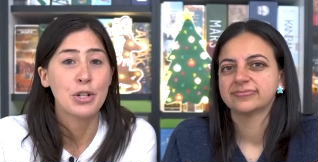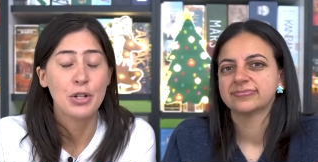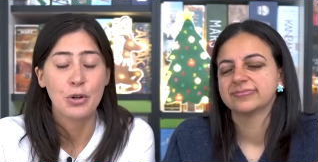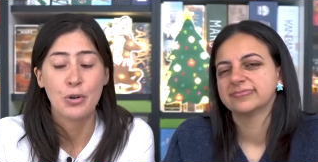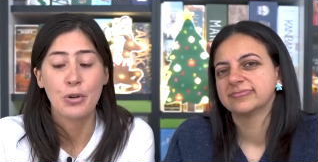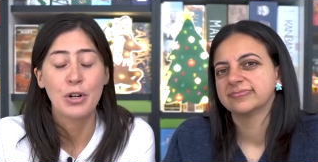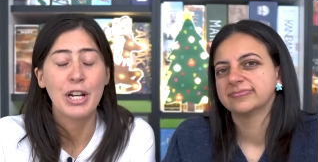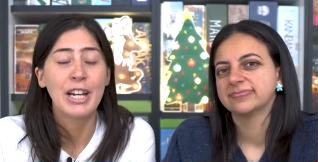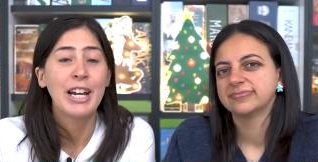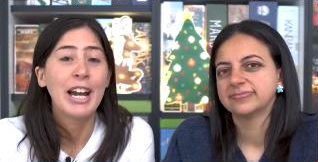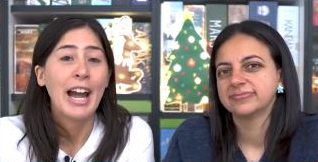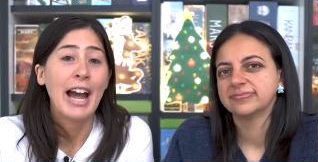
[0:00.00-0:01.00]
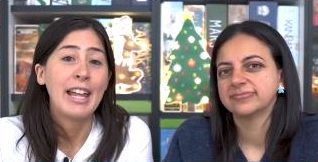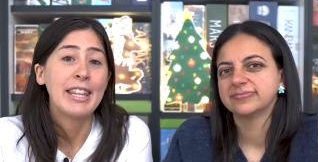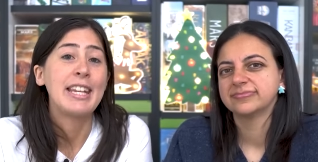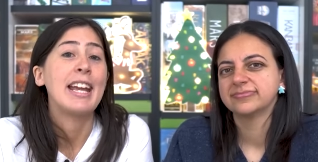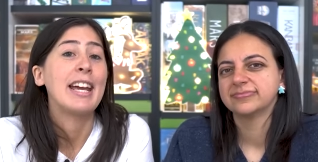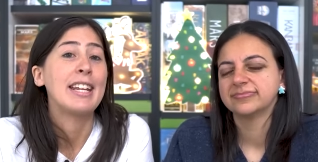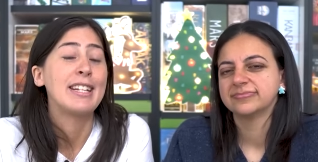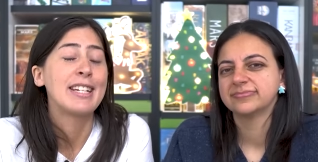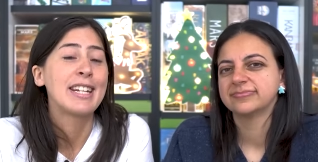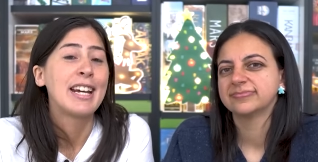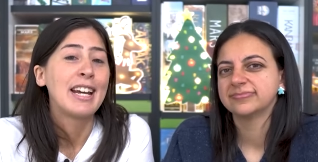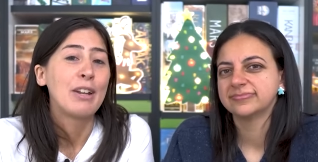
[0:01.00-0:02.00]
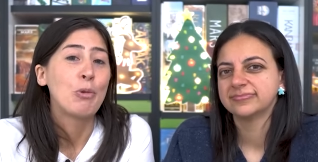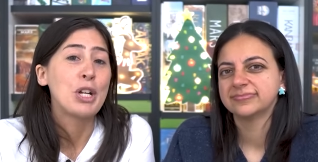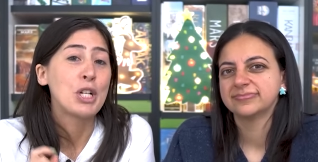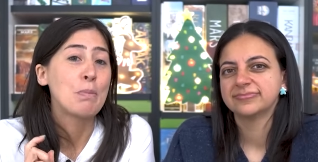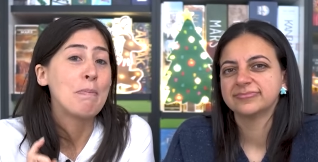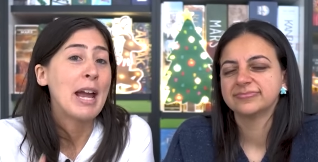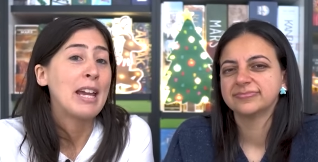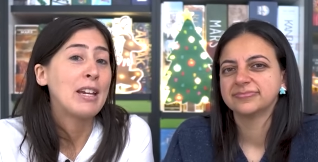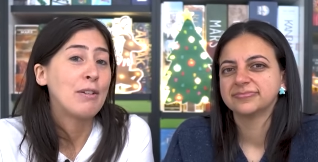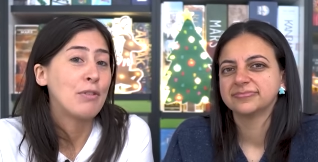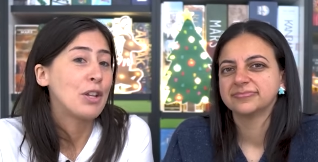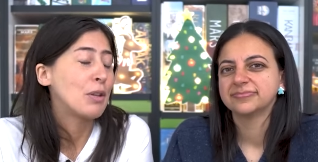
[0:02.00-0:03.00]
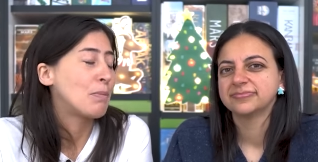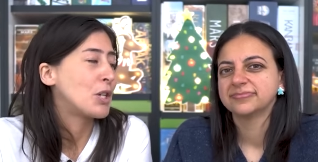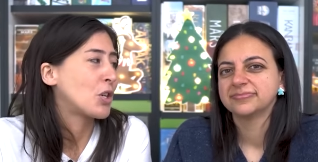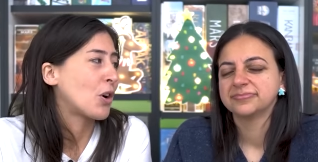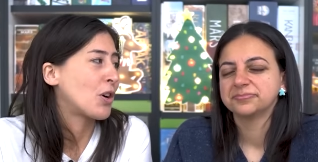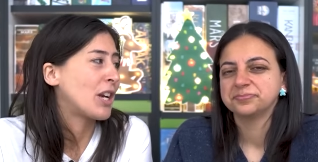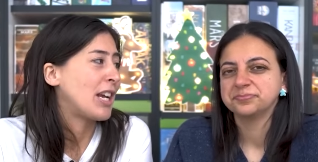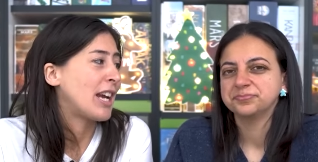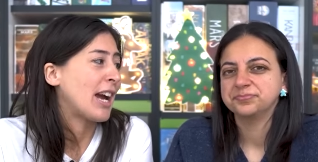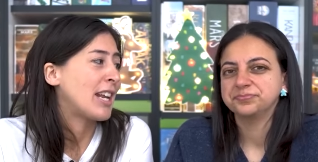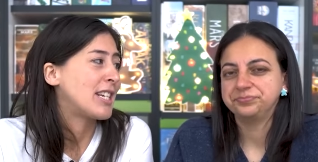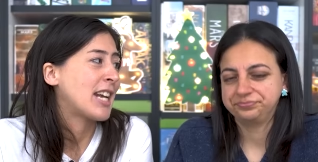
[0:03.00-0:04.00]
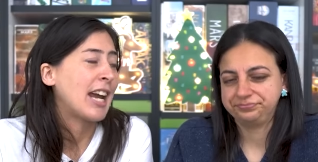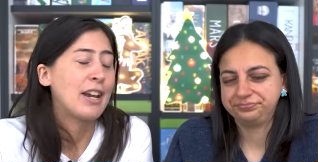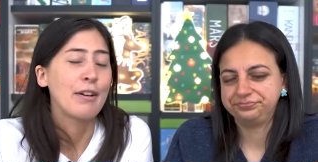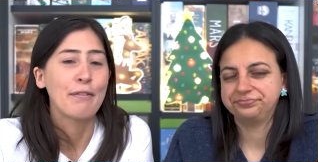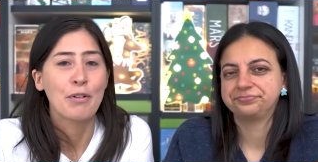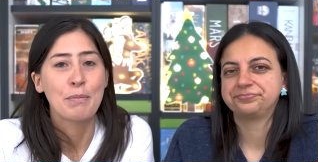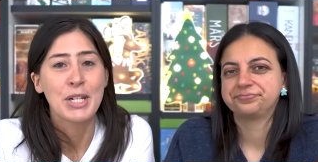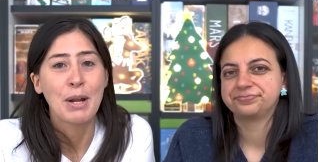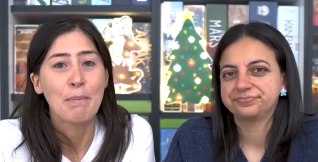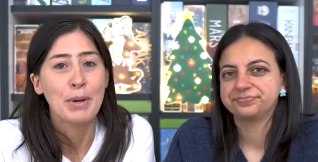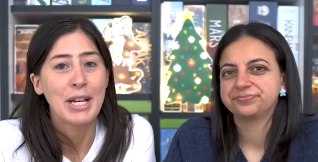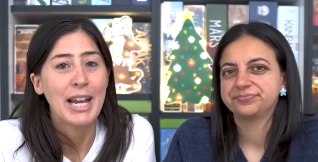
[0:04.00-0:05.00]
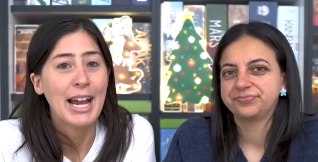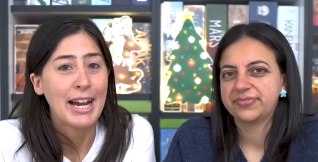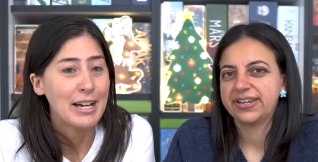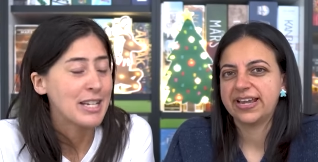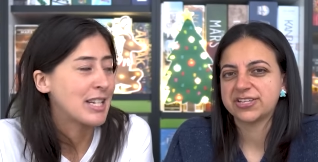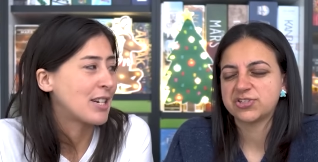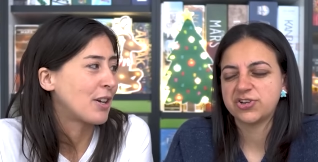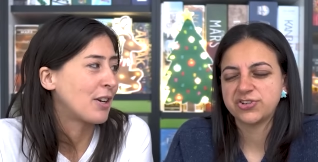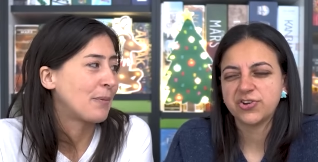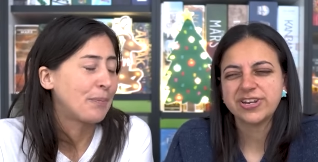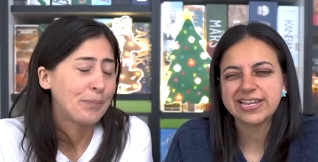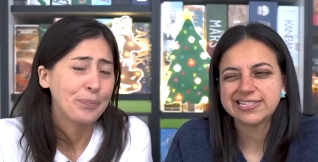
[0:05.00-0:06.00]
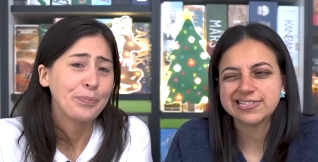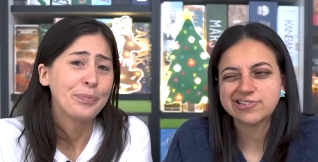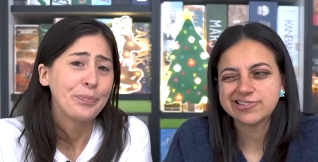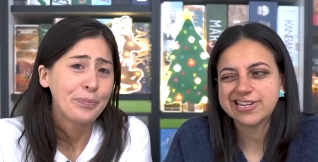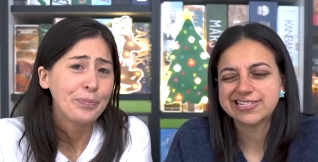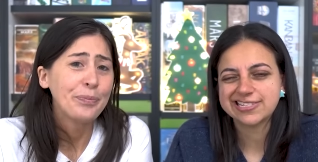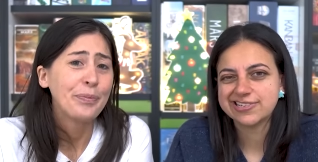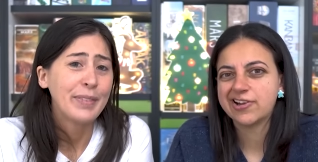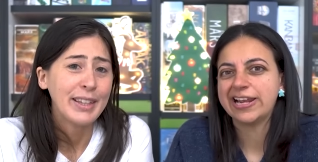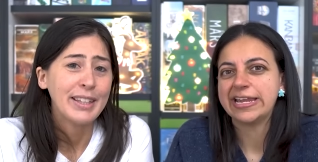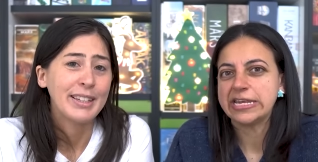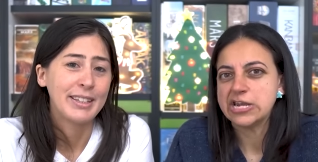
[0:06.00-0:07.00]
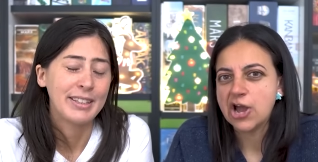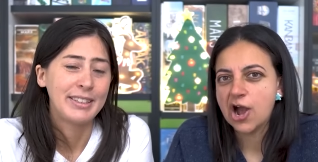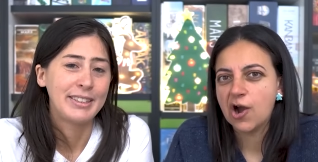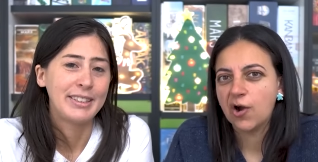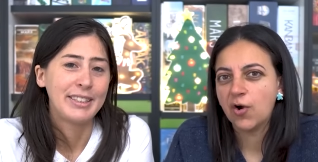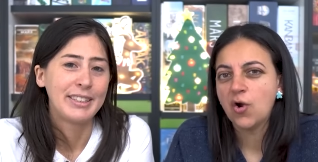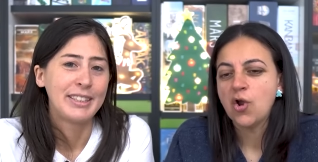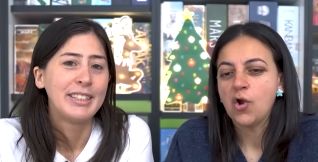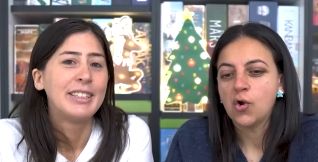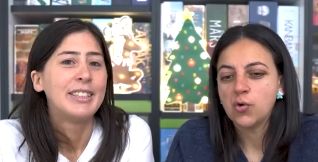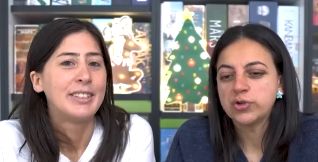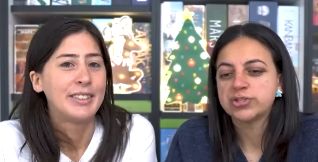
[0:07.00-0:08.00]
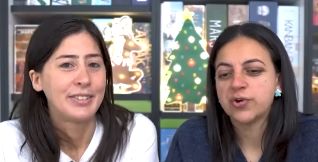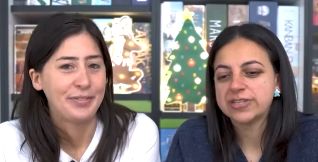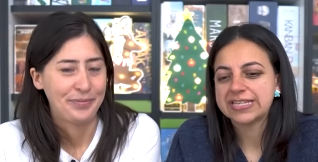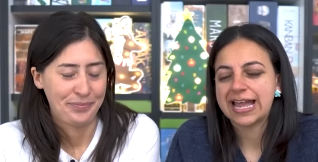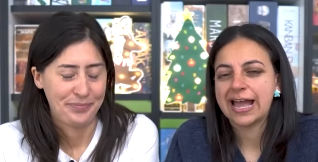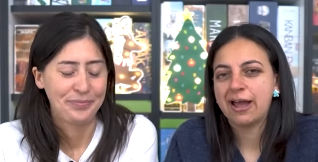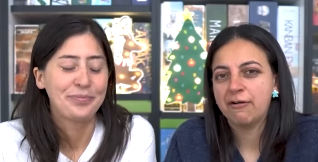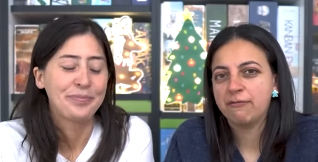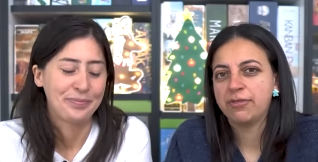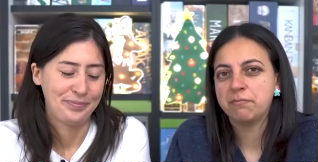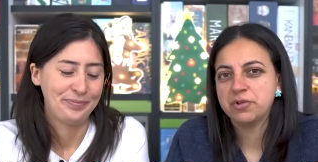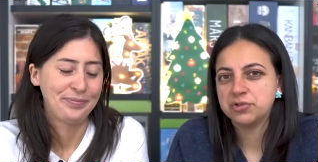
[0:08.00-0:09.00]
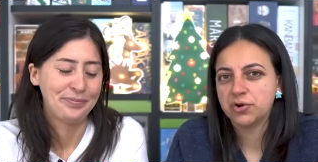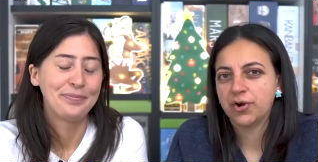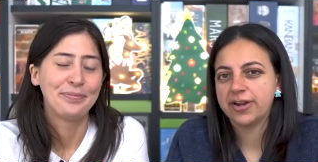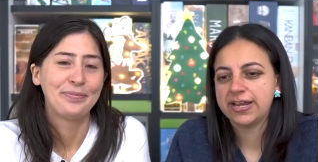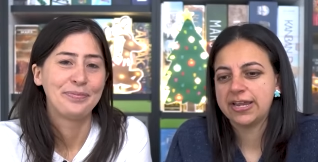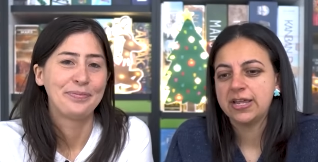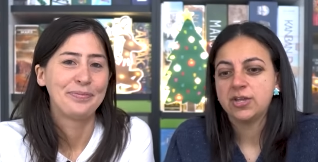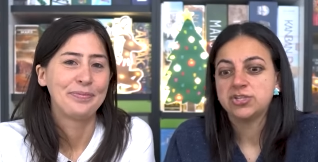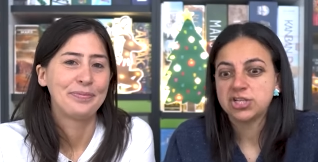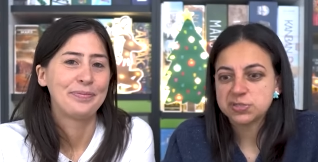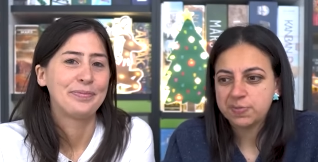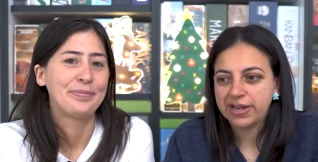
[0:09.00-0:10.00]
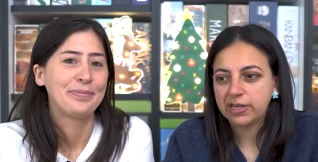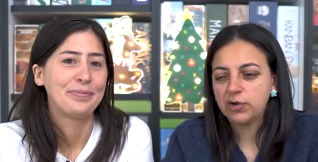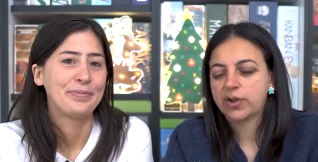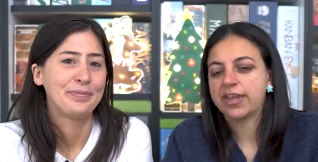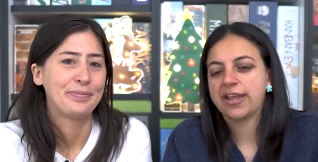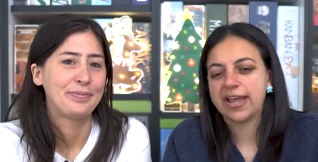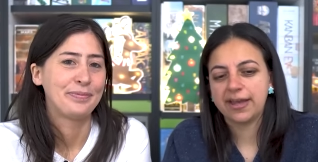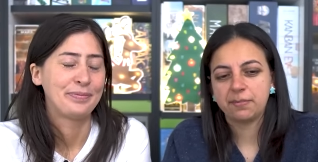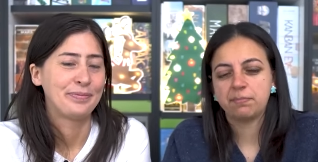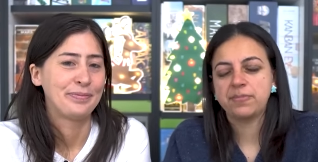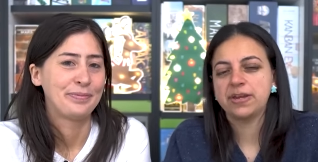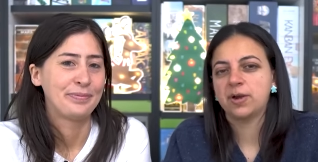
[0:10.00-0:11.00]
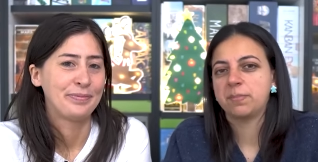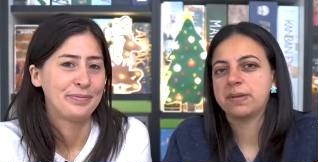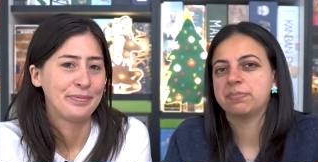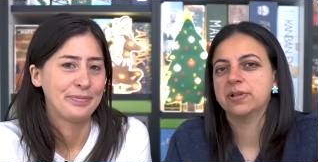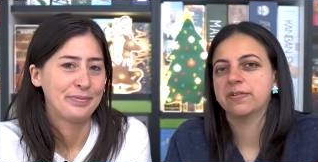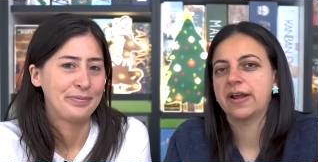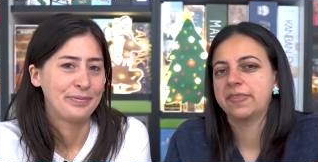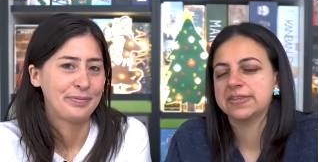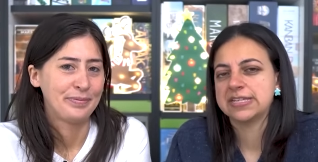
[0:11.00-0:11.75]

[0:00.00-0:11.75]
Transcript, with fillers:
Speaker 1: scoring at the end, which may give you the majority and take mm. it from somebody else. Yeah, so, so you don't,
Speaker 2: ne don't necessarily know who is going to have the majority just by looking at you know people around the